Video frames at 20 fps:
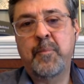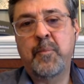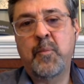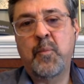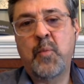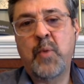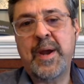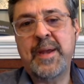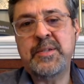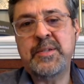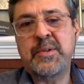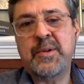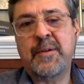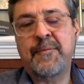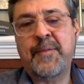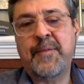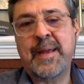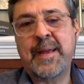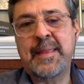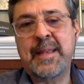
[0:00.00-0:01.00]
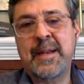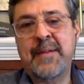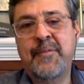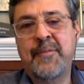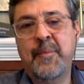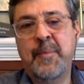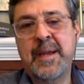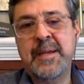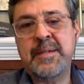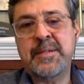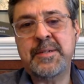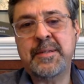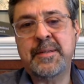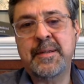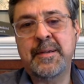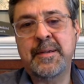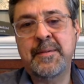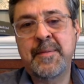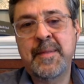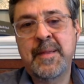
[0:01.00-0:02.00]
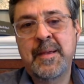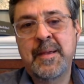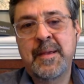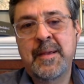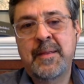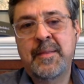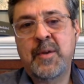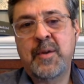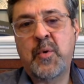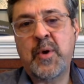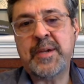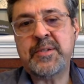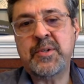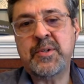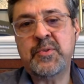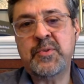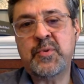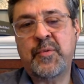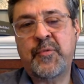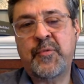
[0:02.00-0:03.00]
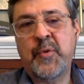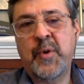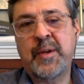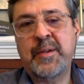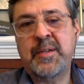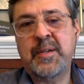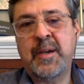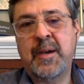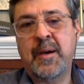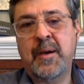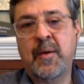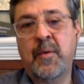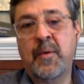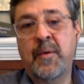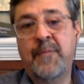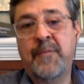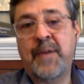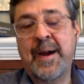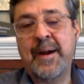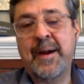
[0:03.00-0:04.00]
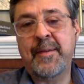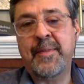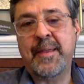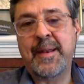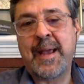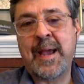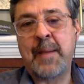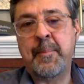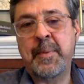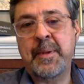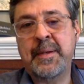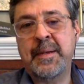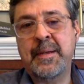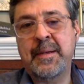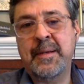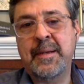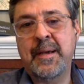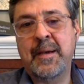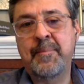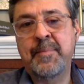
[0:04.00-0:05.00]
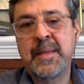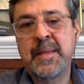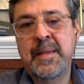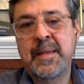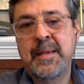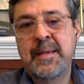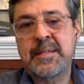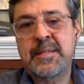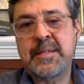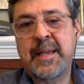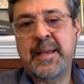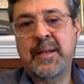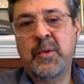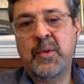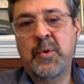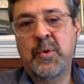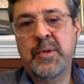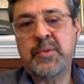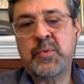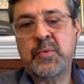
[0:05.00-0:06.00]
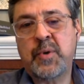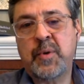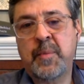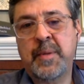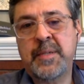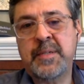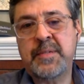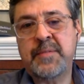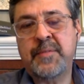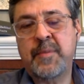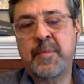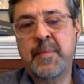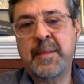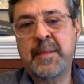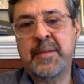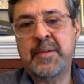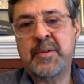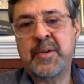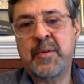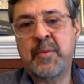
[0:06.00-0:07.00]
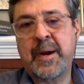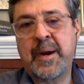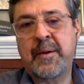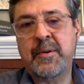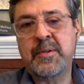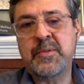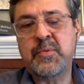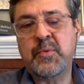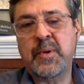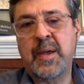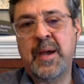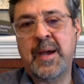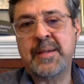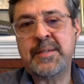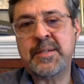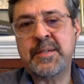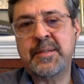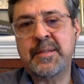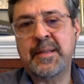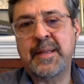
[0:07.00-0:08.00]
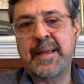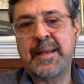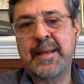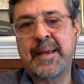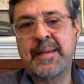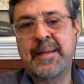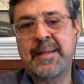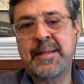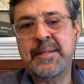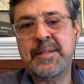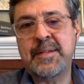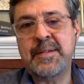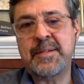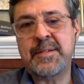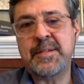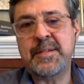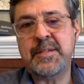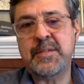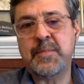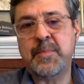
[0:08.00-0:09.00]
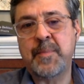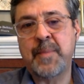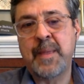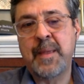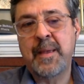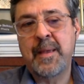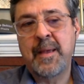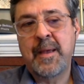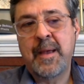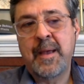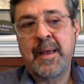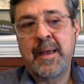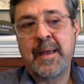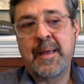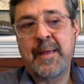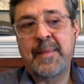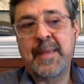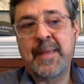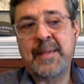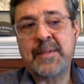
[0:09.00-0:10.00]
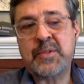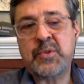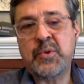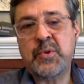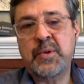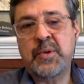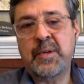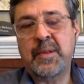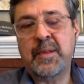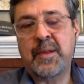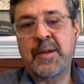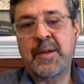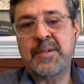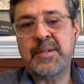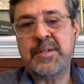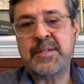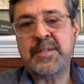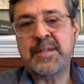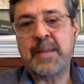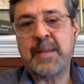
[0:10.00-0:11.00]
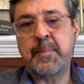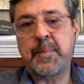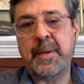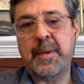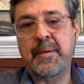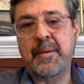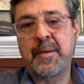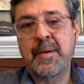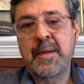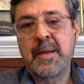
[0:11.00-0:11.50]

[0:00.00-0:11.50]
ways you can find that information. The questioner is referring to a fire that happened in St. Louis, where a bunch of the military records were lost in the late 1960s. And that's true to a large extent, but